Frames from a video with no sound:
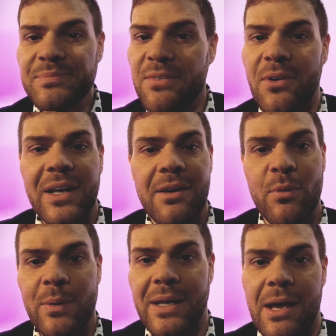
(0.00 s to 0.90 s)
If only
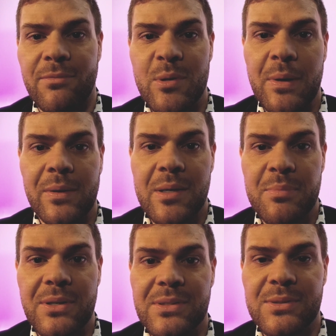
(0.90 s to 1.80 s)
everyone could have Napoleon
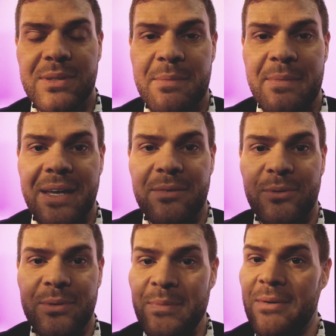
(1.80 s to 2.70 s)
Perdis doing their makeup
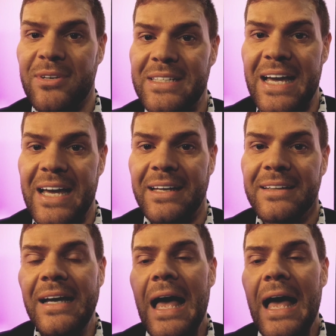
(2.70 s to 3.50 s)
for them every day.